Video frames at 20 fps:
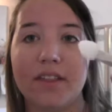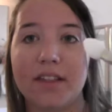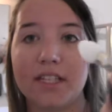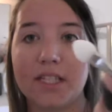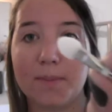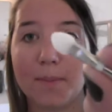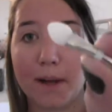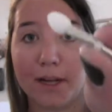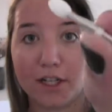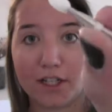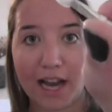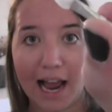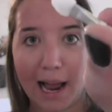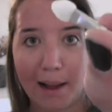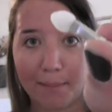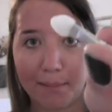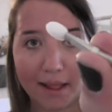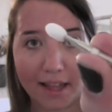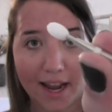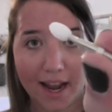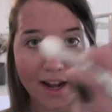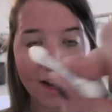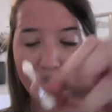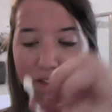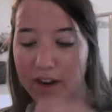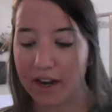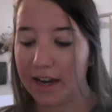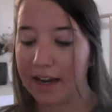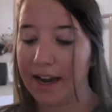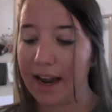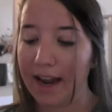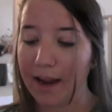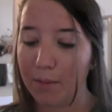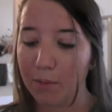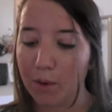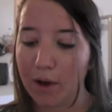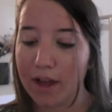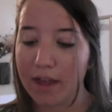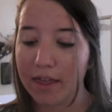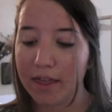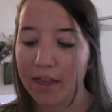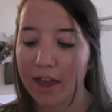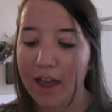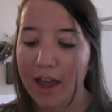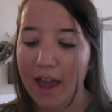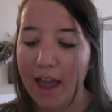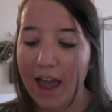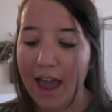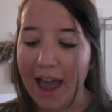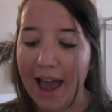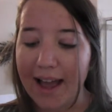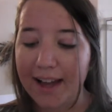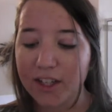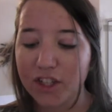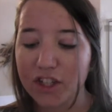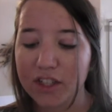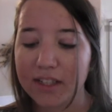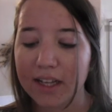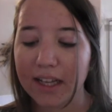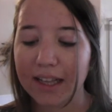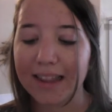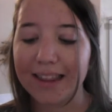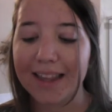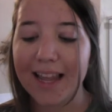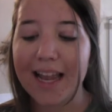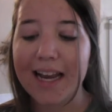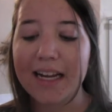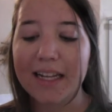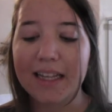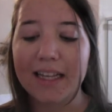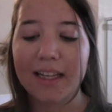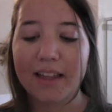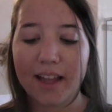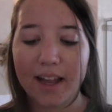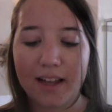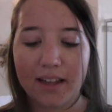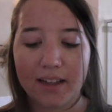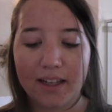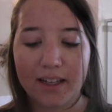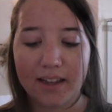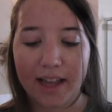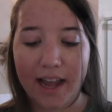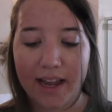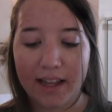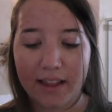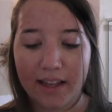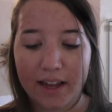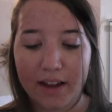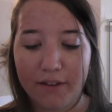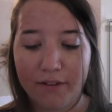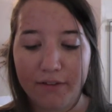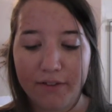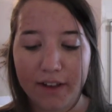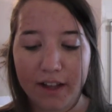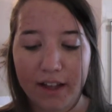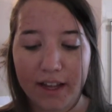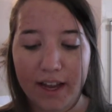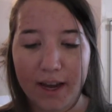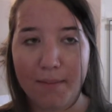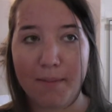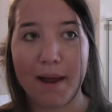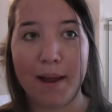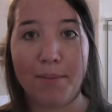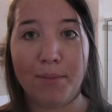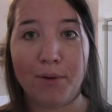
the sponge applicator that it came with and just lightly, lightly, lightly fill in my